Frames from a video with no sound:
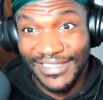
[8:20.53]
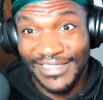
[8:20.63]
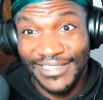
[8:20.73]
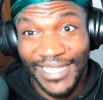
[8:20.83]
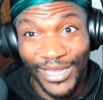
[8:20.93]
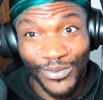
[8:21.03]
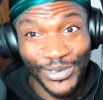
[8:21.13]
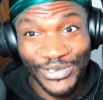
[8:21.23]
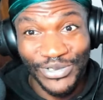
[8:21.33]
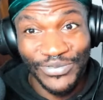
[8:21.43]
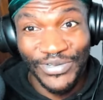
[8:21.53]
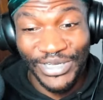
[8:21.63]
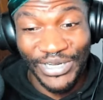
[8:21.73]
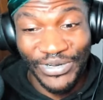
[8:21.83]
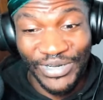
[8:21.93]
That was so
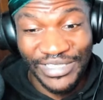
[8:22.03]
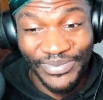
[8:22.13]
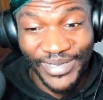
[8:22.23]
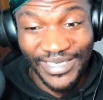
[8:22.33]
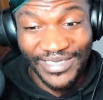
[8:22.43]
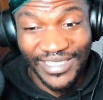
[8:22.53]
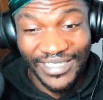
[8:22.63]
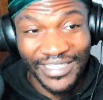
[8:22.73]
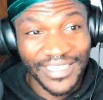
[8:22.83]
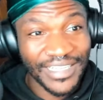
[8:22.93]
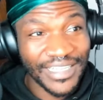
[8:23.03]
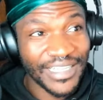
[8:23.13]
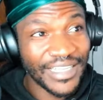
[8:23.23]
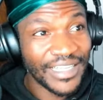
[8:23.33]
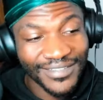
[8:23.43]
fucking unexpected.
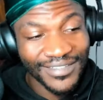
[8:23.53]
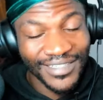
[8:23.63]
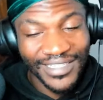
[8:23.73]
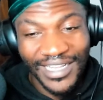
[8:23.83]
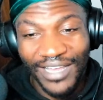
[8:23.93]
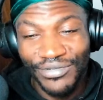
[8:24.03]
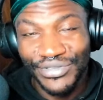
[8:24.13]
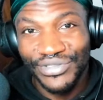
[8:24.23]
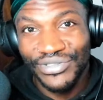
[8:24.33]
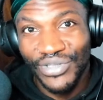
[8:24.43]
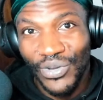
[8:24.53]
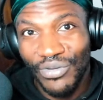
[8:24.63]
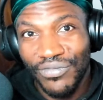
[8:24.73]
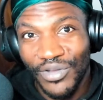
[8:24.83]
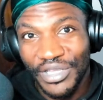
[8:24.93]
That was
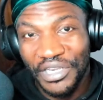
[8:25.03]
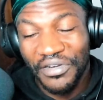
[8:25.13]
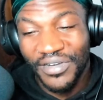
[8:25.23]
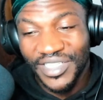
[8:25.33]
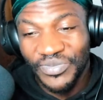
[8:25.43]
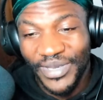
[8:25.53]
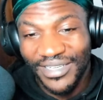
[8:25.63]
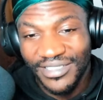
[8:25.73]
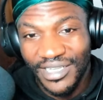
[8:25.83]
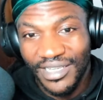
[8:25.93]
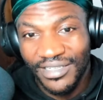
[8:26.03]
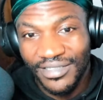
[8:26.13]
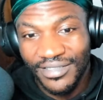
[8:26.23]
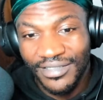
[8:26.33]
so fucking unexpected.